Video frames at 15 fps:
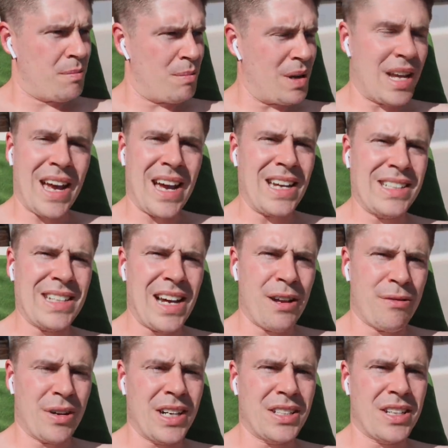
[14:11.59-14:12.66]
Big Katie
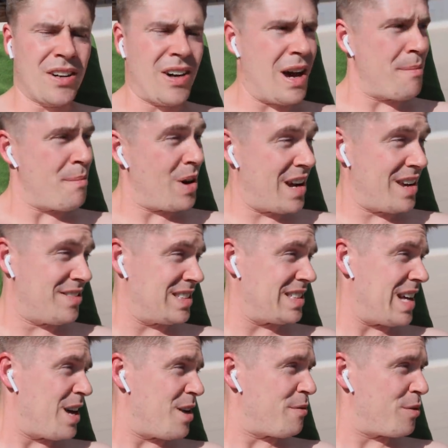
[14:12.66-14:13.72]
Taylor fight tonight. might even
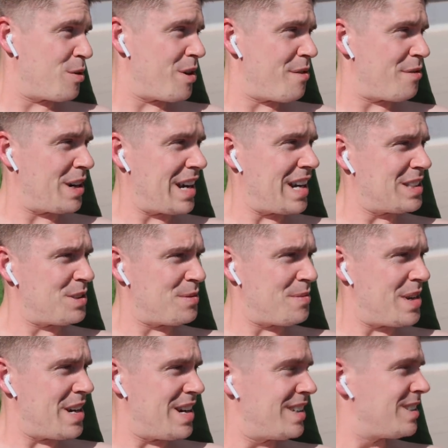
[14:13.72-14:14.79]
stay up for it if I can get
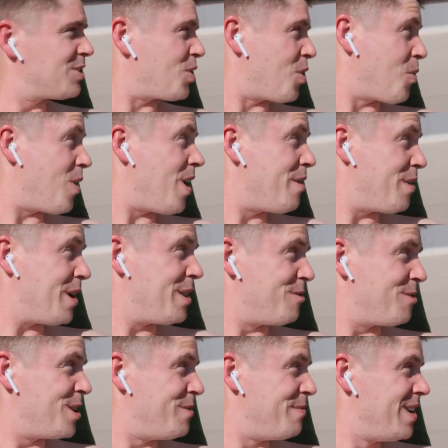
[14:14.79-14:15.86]
some uh, strong Wi-Fi in
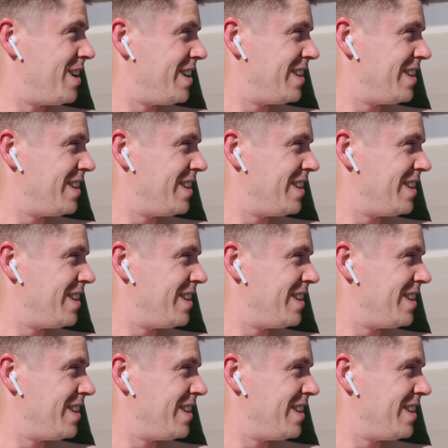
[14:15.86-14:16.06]
the room.